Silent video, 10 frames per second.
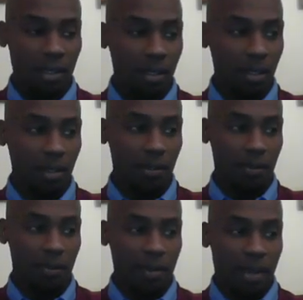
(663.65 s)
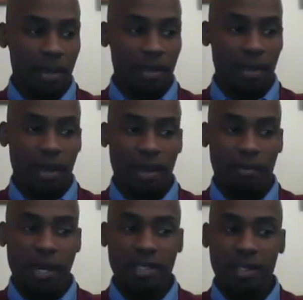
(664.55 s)

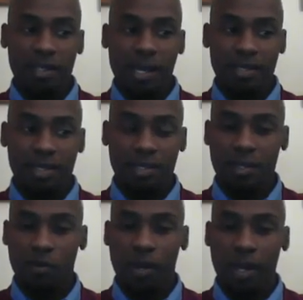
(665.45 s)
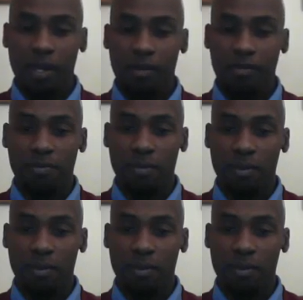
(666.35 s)
And basically, that's just their way of